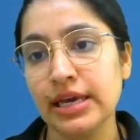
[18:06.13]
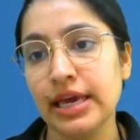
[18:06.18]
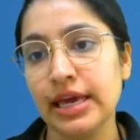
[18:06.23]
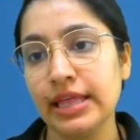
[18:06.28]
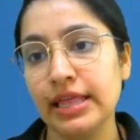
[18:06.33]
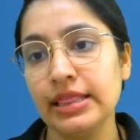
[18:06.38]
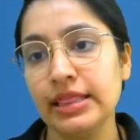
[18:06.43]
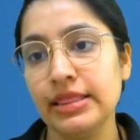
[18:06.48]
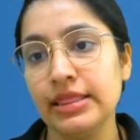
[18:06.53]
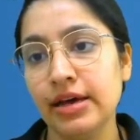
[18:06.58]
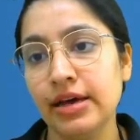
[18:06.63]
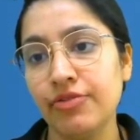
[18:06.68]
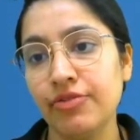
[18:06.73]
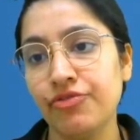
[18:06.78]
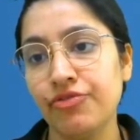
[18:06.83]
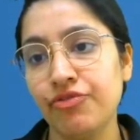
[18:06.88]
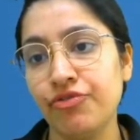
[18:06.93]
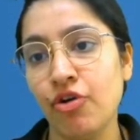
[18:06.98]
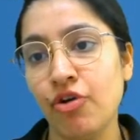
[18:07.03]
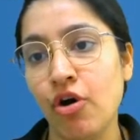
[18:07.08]
In the
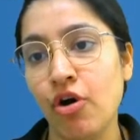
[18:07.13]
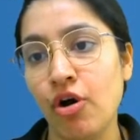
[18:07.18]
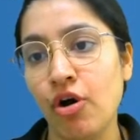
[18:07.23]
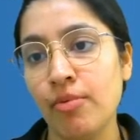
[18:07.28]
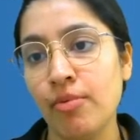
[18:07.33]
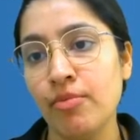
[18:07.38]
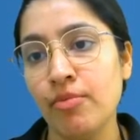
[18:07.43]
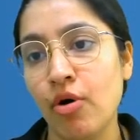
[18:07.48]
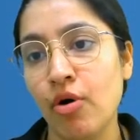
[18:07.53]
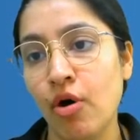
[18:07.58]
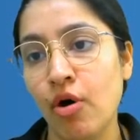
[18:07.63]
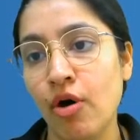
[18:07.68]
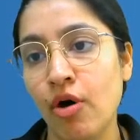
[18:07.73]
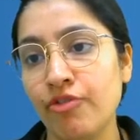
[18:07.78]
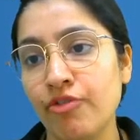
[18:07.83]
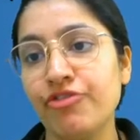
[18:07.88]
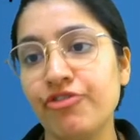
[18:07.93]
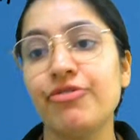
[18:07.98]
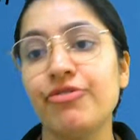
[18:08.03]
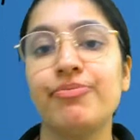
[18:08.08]
form
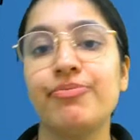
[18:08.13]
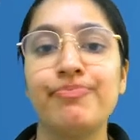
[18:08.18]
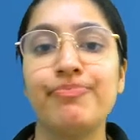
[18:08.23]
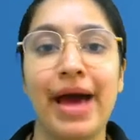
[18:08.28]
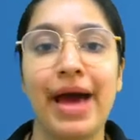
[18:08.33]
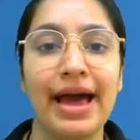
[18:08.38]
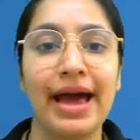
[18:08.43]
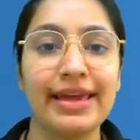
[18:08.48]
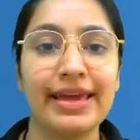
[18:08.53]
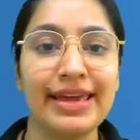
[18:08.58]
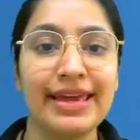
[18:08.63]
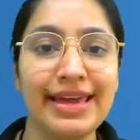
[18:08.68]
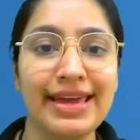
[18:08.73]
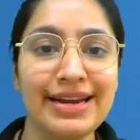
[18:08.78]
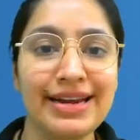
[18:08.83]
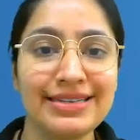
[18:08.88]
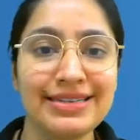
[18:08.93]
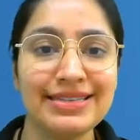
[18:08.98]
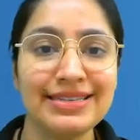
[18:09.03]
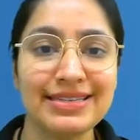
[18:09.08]
of
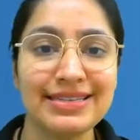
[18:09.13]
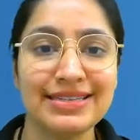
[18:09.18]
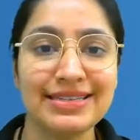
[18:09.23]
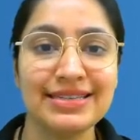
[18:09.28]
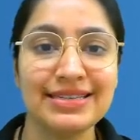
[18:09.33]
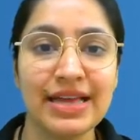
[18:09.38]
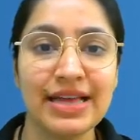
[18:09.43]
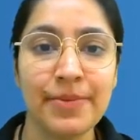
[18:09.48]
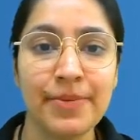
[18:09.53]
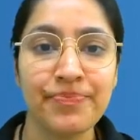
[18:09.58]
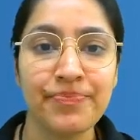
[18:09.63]
packets,